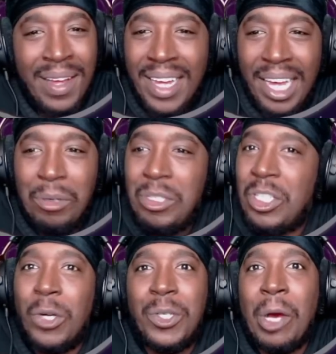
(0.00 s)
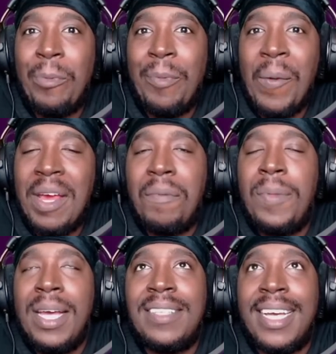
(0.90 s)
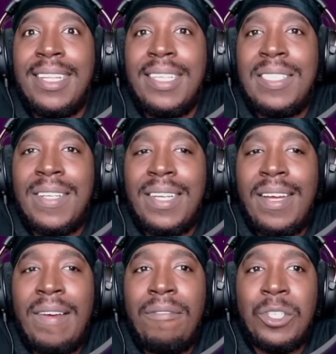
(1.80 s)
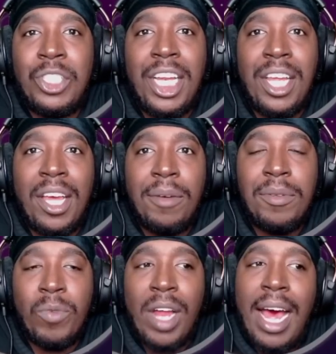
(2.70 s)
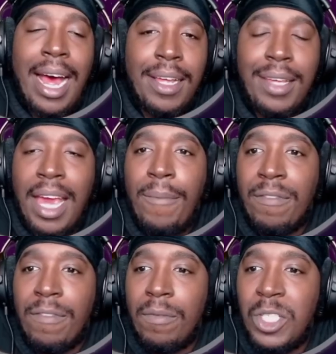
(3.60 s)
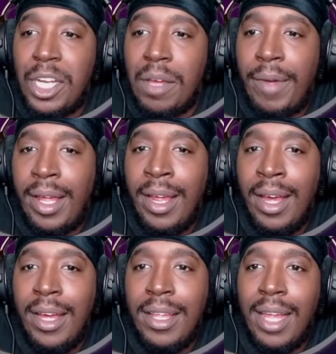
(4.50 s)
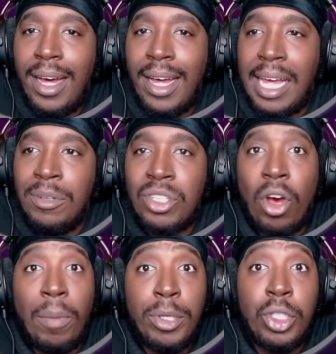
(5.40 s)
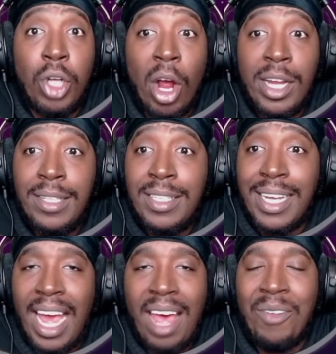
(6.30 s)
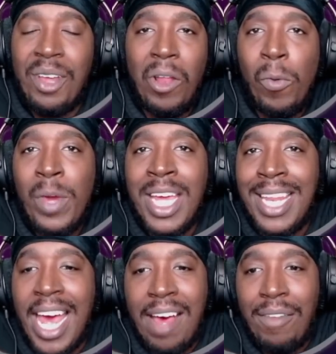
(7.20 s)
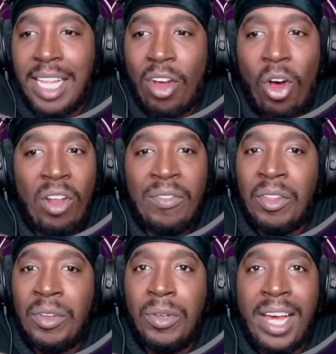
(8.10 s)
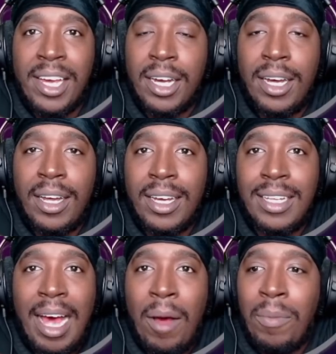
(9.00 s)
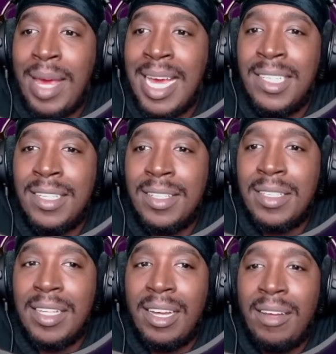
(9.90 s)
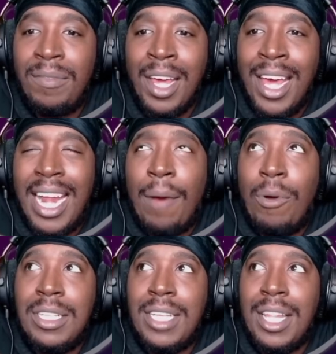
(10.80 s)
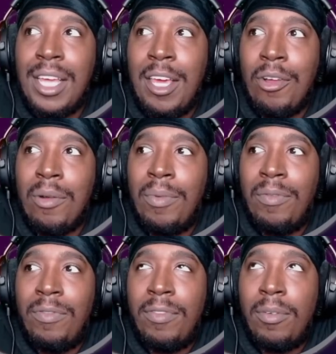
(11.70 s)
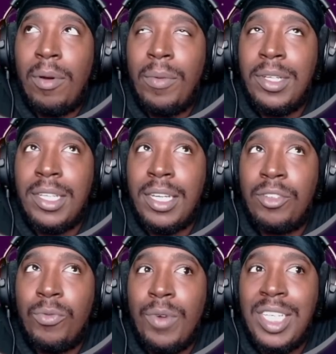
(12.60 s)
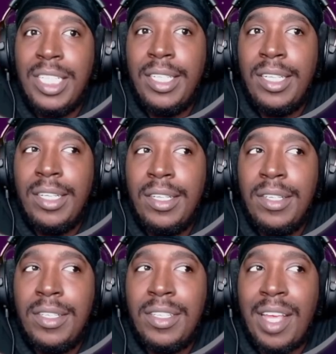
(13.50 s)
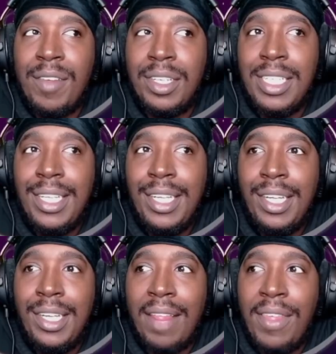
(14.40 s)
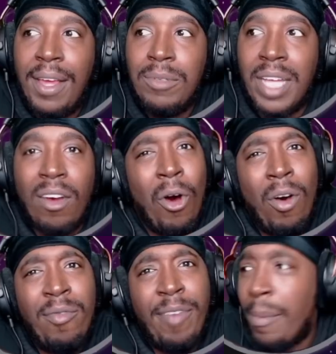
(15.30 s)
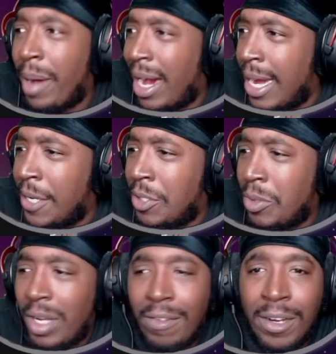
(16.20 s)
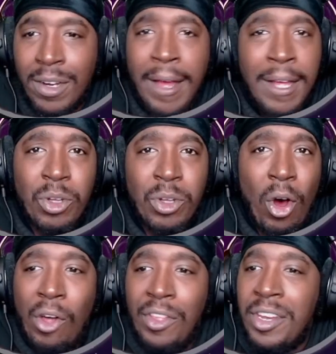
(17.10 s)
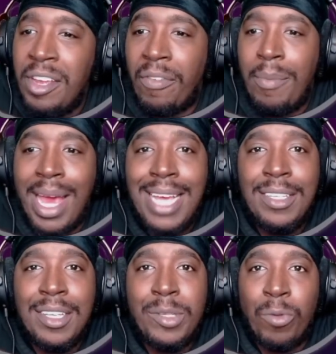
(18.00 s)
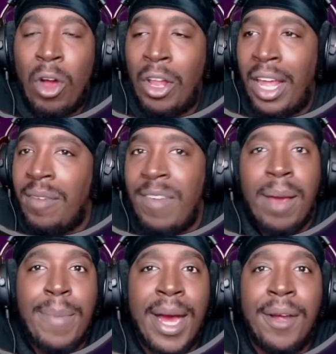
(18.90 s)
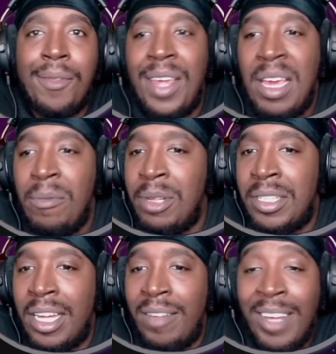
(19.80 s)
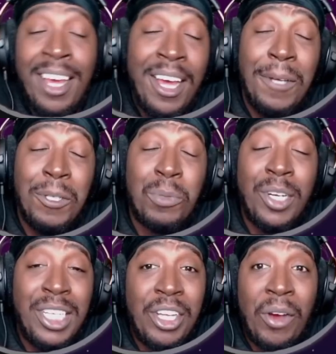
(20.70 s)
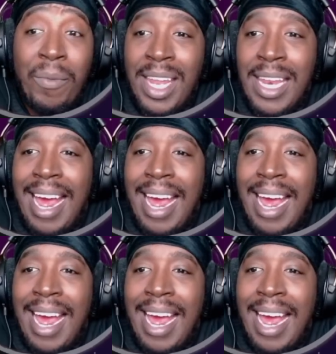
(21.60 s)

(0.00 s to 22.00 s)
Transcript: It was so dope, man. We have a place like this in Virginia. It was when I came here from Virginia, but it was called Busch Gardens. And every Halloween, they have like all the little like clown mazes and stuff. And I want to say the year before, what was it? 2017, I think it was like all vampires or whatever. So all the different mazes were all like vampire themed and stuff. It was pretty dope, man.